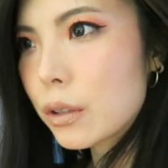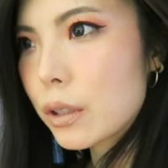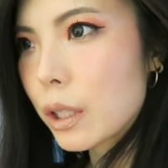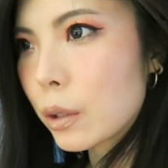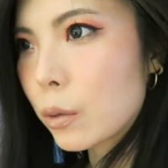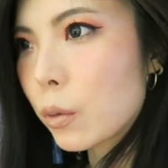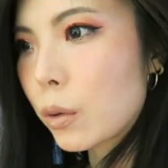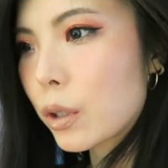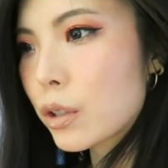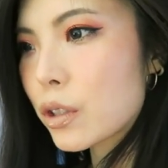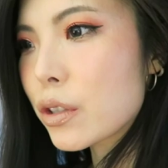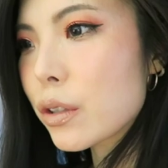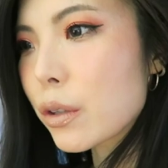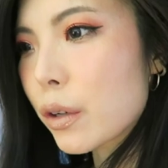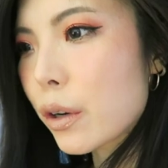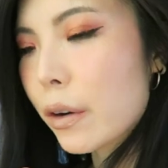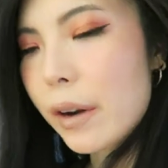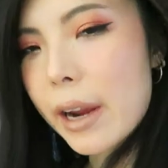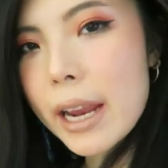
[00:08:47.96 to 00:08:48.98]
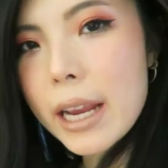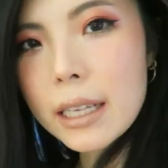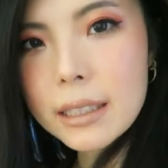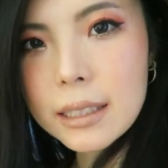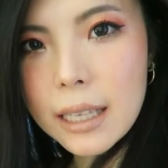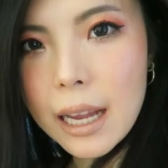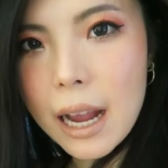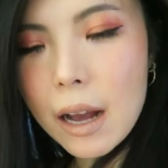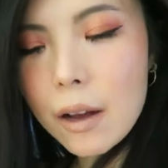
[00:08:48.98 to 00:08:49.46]
in order to create
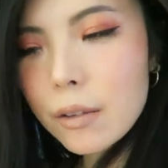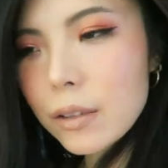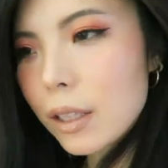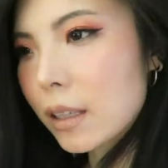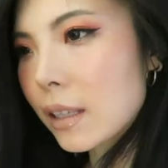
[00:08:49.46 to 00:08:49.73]
sound,